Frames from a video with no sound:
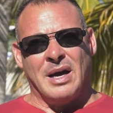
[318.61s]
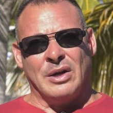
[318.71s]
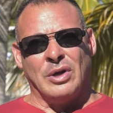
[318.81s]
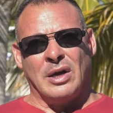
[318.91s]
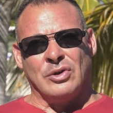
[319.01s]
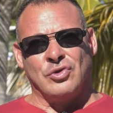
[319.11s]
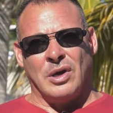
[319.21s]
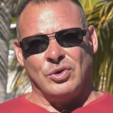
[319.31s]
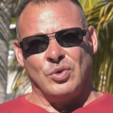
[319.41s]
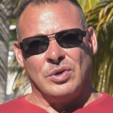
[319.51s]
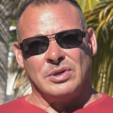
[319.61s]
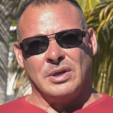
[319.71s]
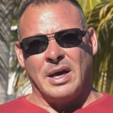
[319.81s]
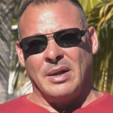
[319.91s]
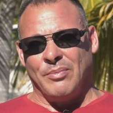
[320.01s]
I'll, I'll, I'll do this
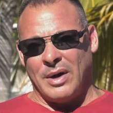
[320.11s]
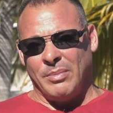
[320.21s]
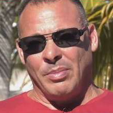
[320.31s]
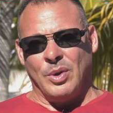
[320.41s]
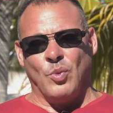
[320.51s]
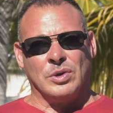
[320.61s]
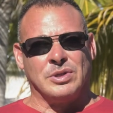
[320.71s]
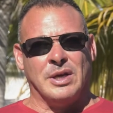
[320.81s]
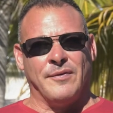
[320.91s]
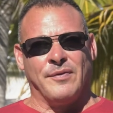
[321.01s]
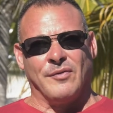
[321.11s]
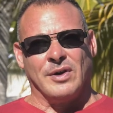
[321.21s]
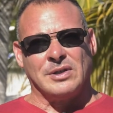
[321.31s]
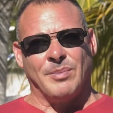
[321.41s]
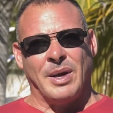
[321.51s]
again and probably once a year for the
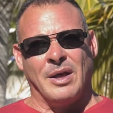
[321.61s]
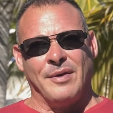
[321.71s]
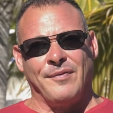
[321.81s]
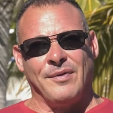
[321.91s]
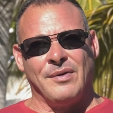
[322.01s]
rest of my life.